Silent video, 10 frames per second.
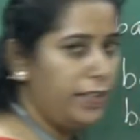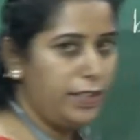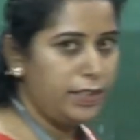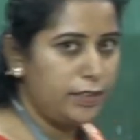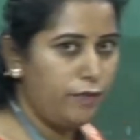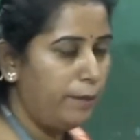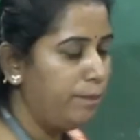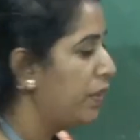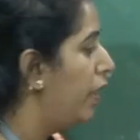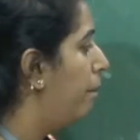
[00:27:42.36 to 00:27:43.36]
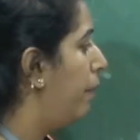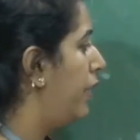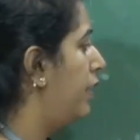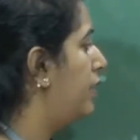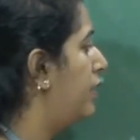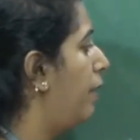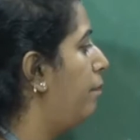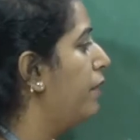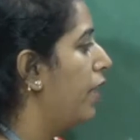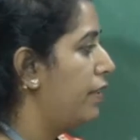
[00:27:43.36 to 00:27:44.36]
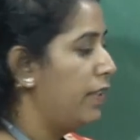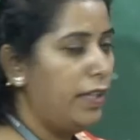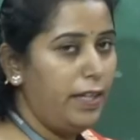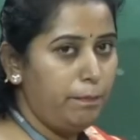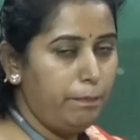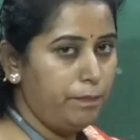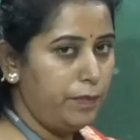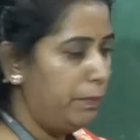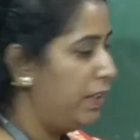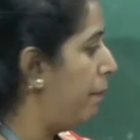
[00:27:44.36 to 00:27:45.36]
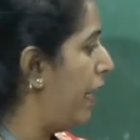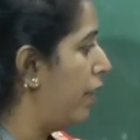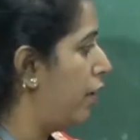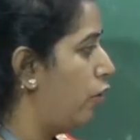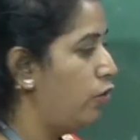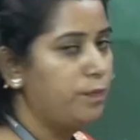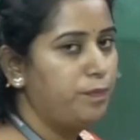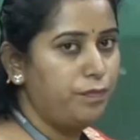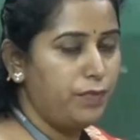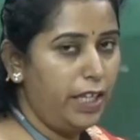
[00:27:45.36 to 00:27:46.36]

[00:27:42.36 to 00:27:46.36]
in this way. By this time in the background